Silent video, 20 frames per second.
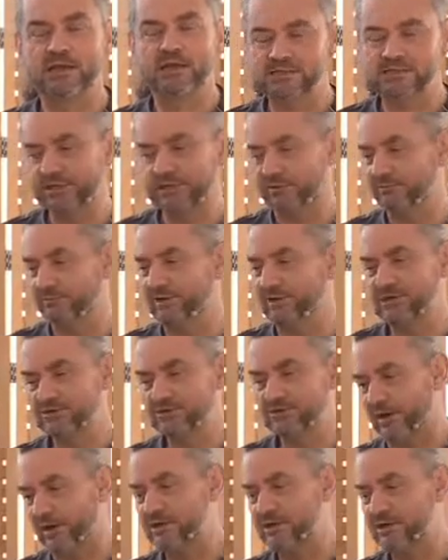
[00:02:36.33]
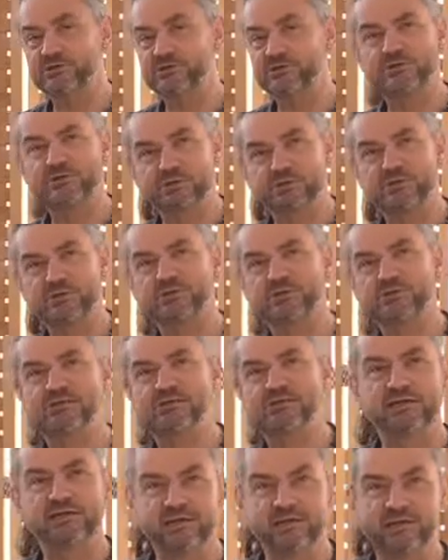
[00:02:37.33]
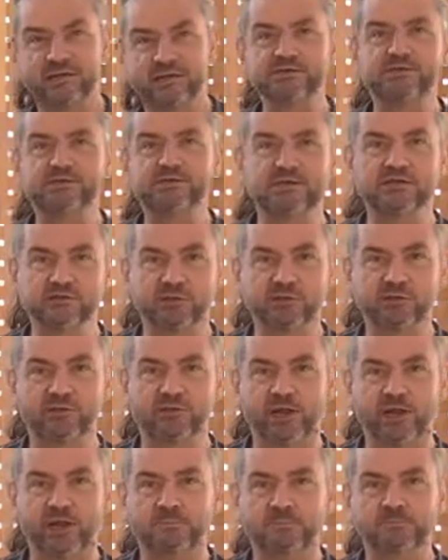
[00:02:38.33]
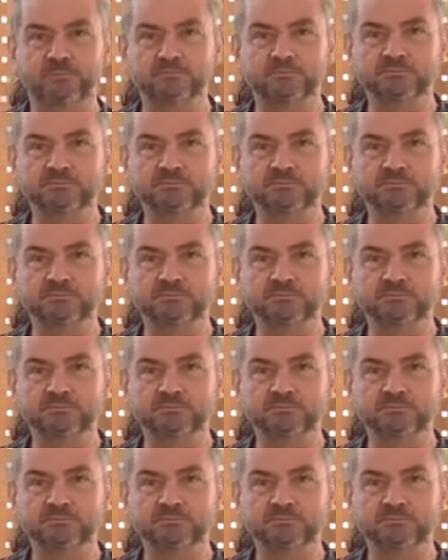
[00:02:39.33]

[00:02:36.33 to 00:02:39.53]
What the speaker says: As in integration, simplicity, ease, that sort of thing.